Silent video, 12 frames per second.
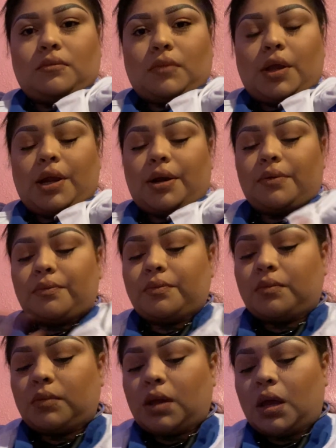Here.
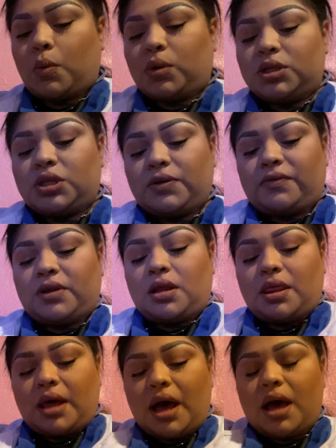Once you've
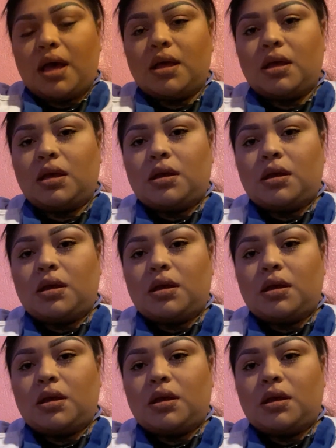done that,